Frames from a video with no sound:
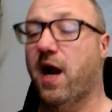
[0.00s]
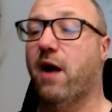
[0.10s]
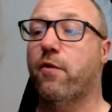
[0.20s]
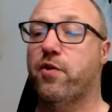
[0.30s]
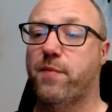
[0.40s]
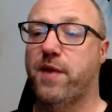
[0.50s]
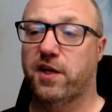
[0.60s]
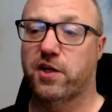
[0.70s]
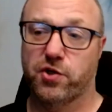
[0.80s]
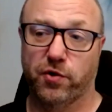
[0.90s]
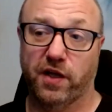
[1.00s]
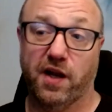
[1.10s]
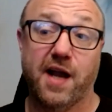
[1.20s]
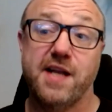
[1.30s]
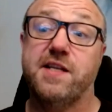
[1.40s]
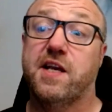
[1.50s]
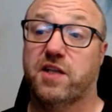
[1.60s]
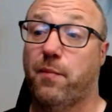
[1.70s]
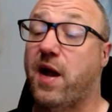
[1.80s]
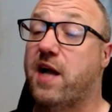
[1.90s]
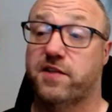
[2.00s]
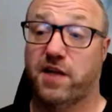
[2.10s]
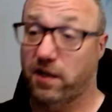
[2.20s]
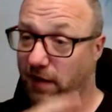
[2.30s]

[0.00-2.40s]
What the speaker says: How are you making sure that IT has capacity?